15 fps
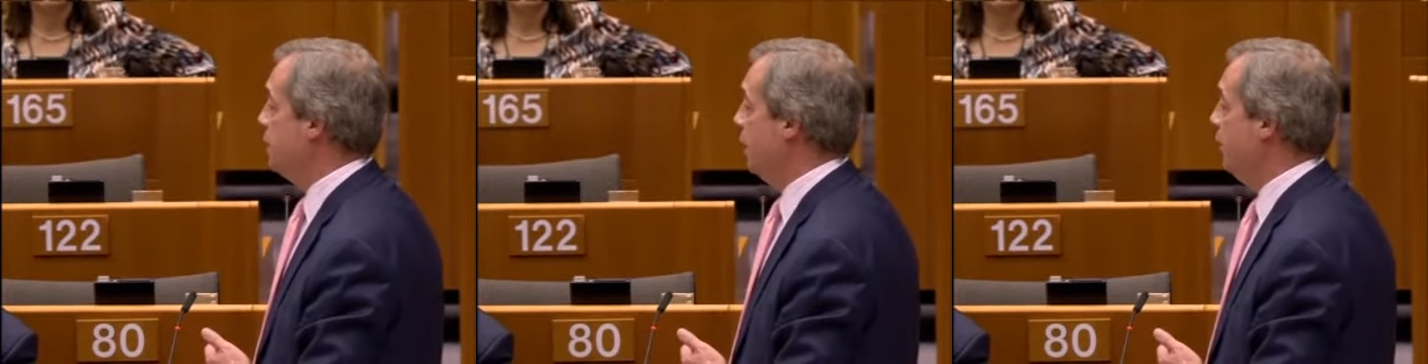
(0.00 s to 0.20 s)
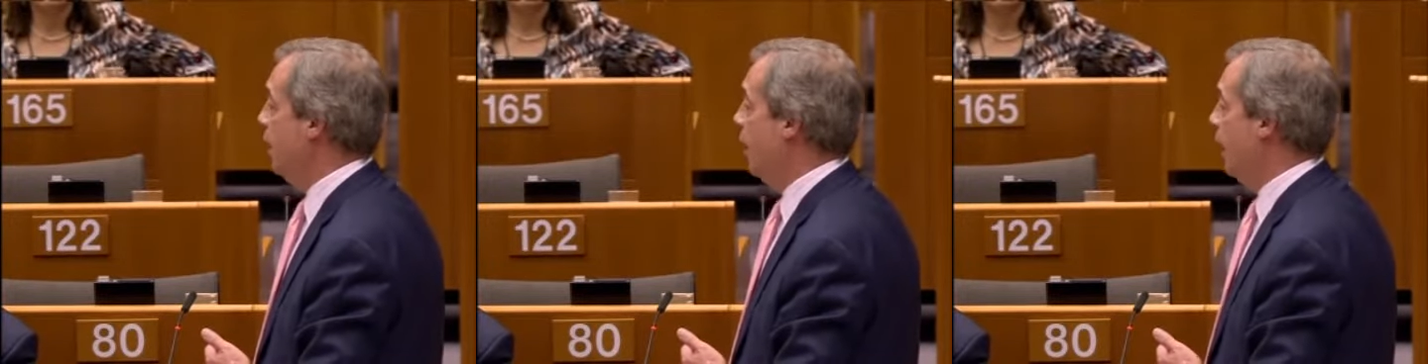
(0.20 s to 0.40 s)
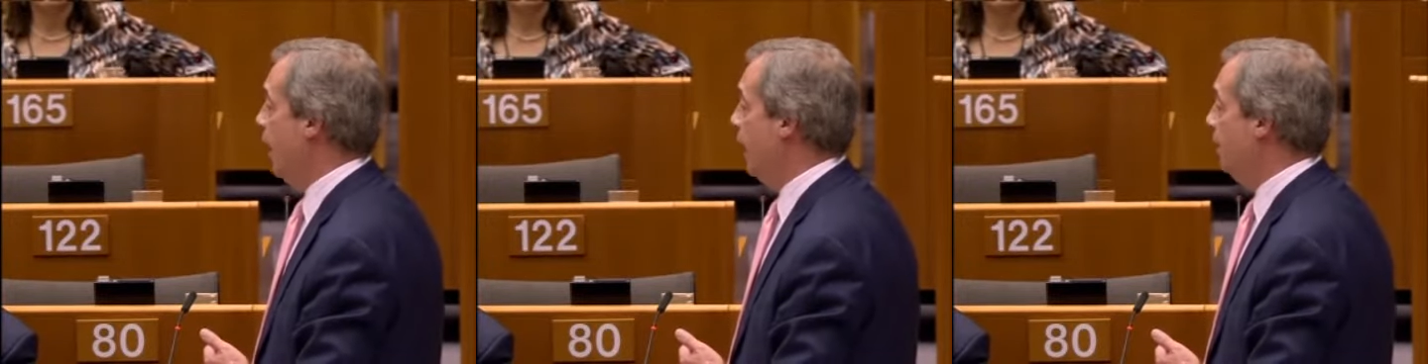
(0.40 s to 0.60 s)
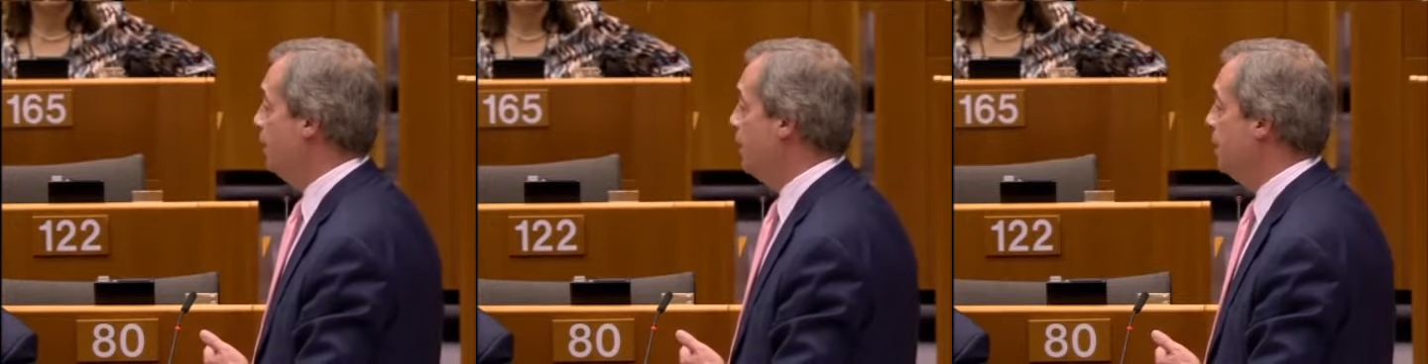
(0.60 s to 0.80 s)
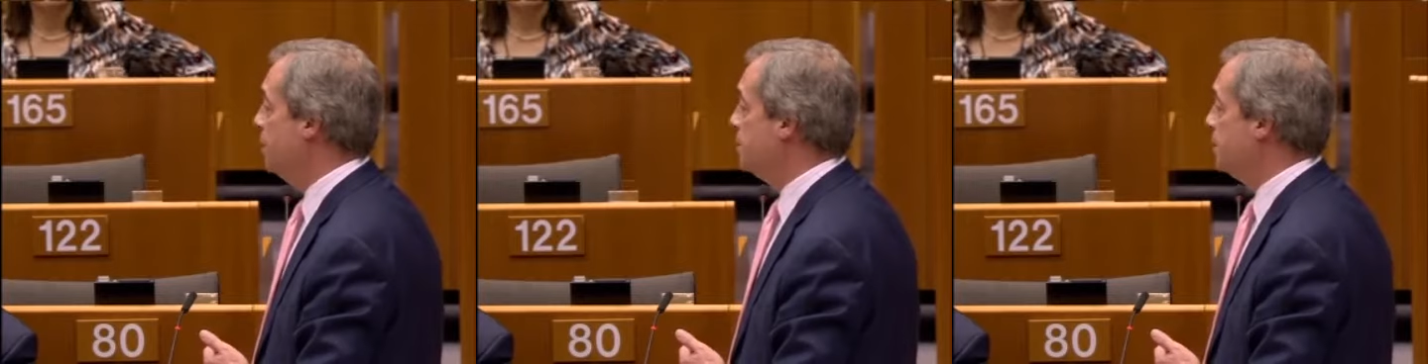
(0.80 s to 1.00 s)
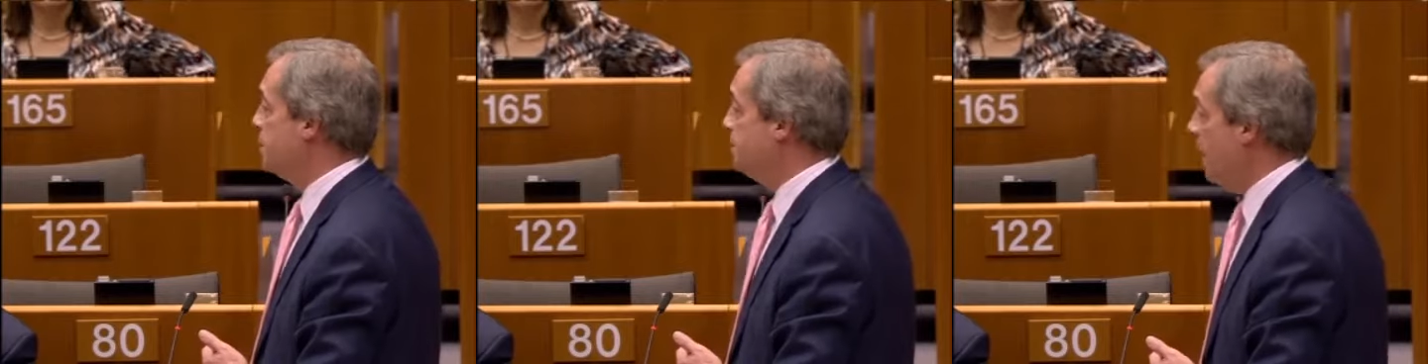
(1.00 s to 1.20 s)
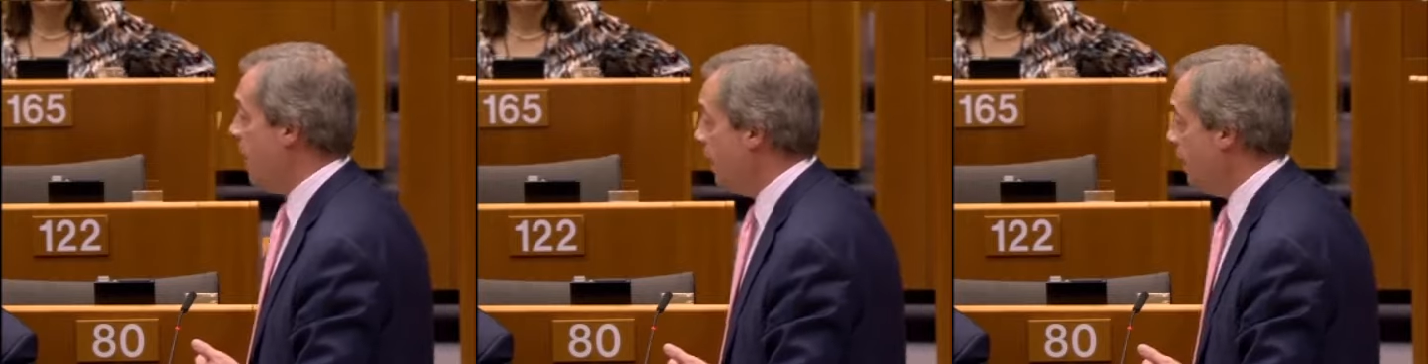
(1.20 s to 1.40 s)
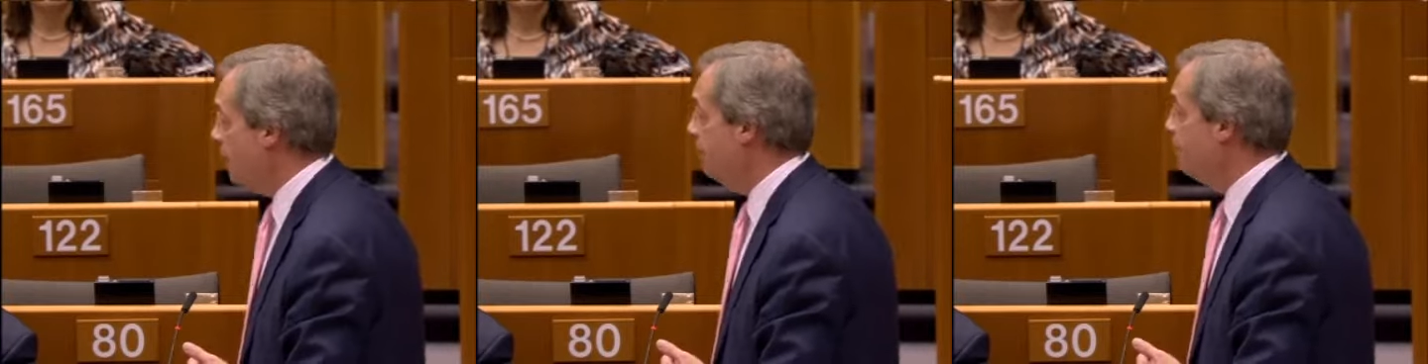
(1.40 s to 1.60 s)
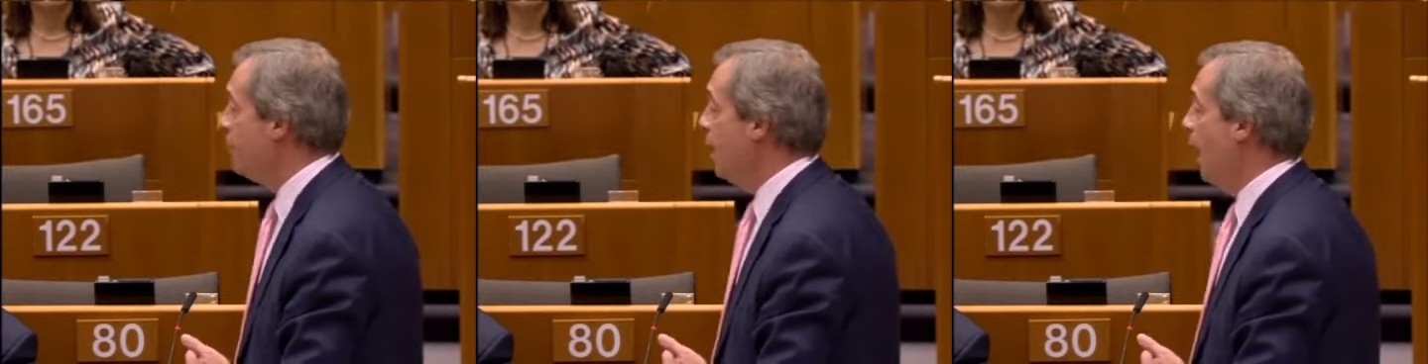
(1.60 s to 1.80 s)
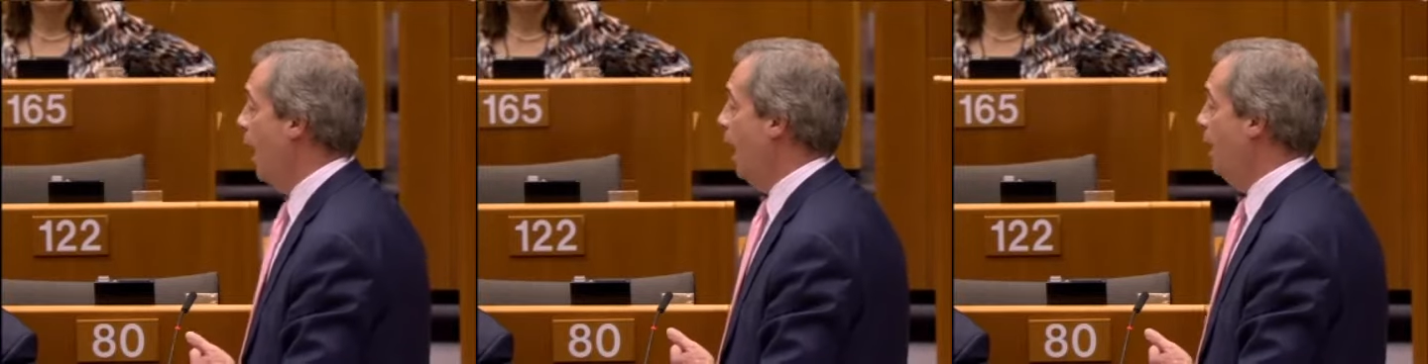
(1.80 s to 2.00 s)
you up to speed.
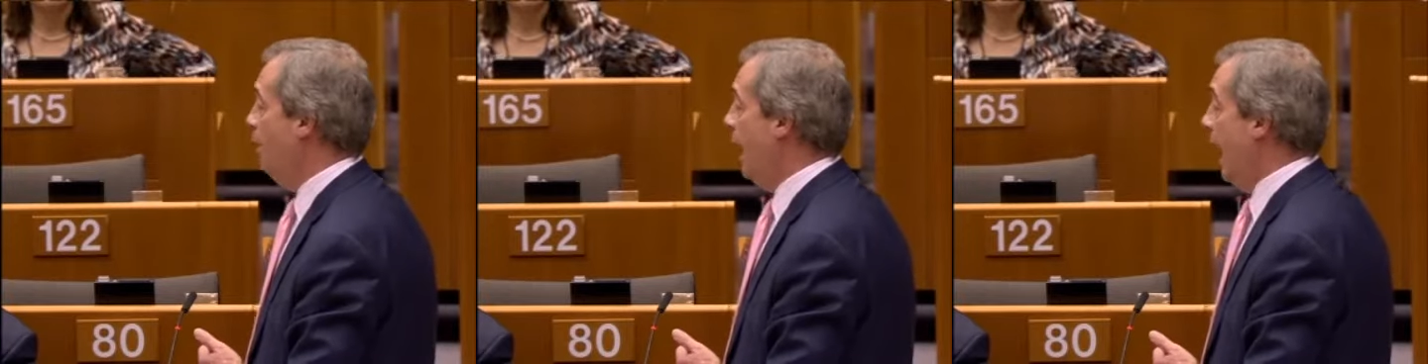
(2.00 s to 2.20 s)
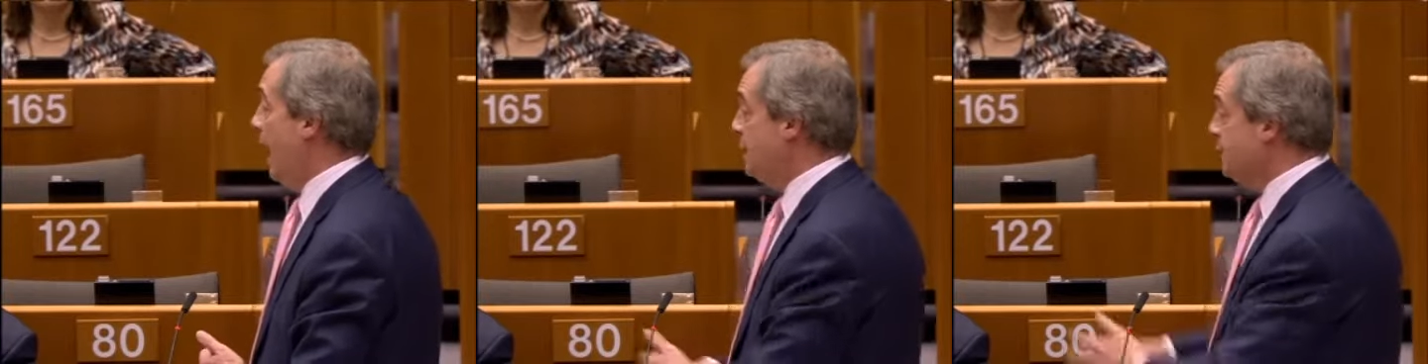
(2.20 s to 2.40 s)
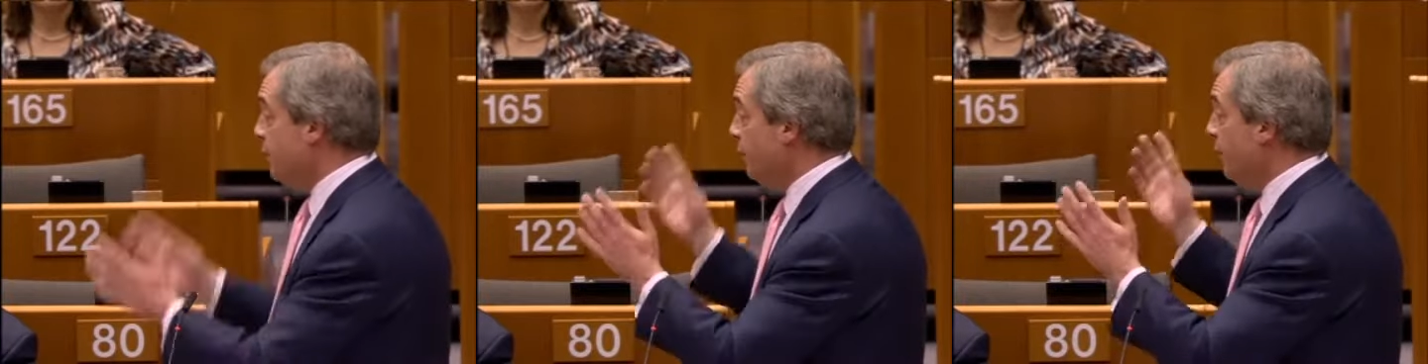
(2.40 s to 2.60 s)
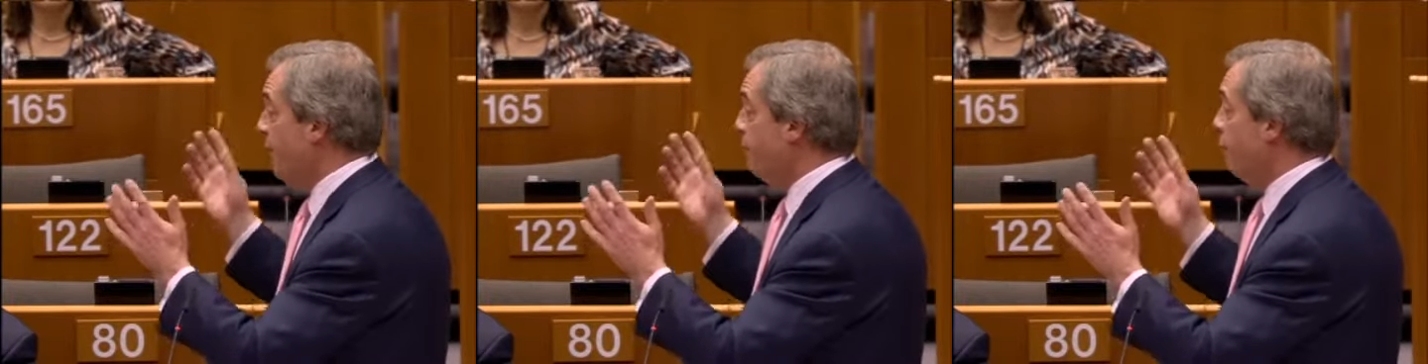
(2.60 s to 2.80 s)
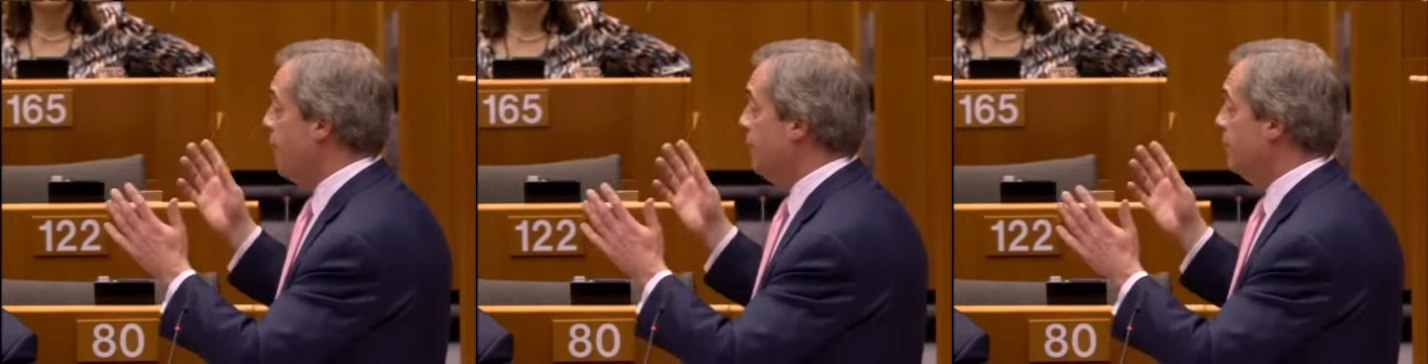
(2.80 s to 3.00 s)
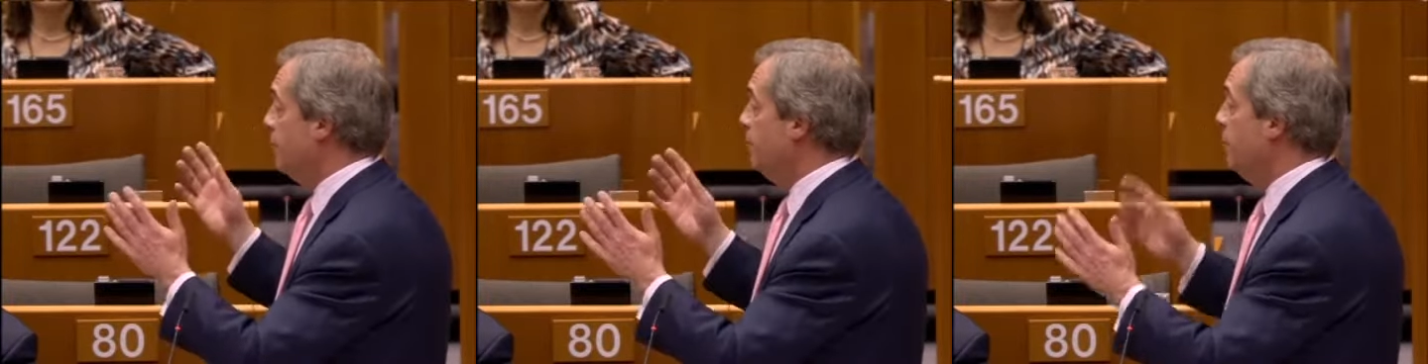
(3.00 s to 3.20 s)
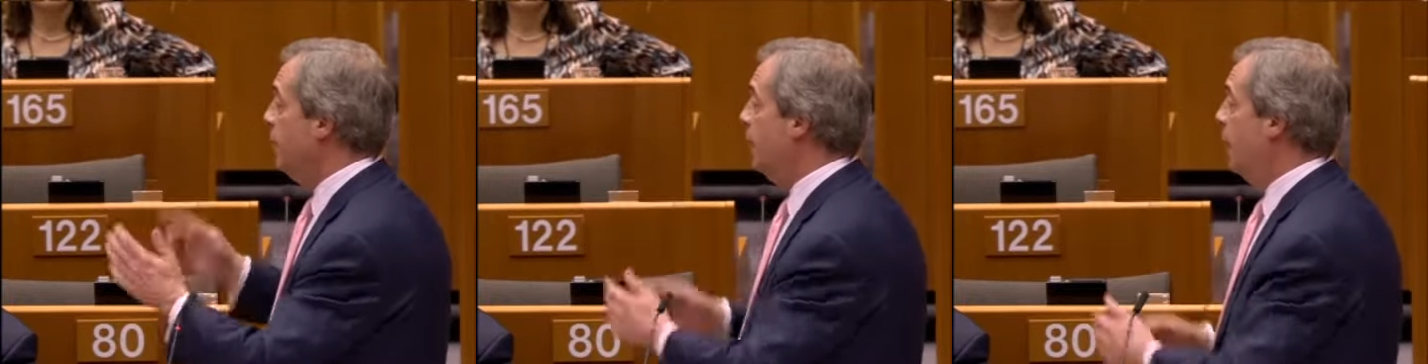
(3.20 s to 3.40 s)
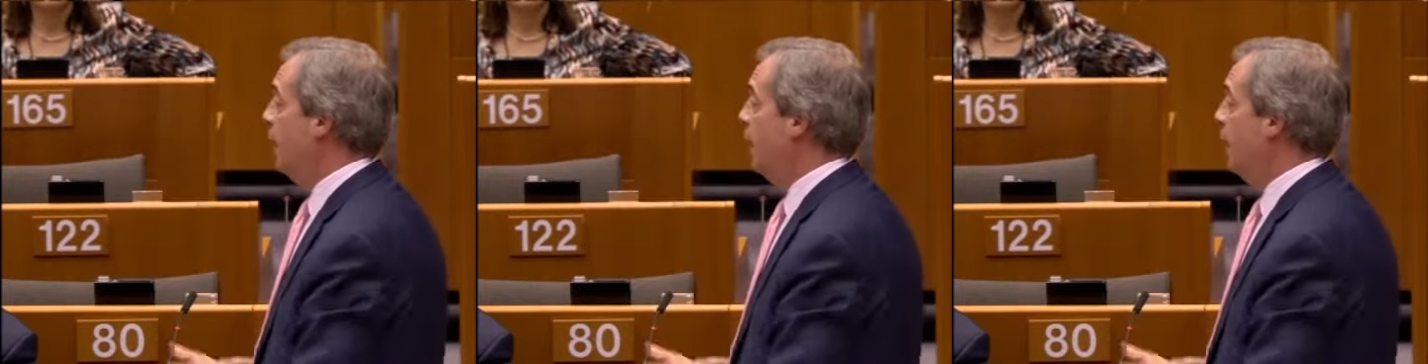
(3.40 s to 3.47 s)
As for the referendum,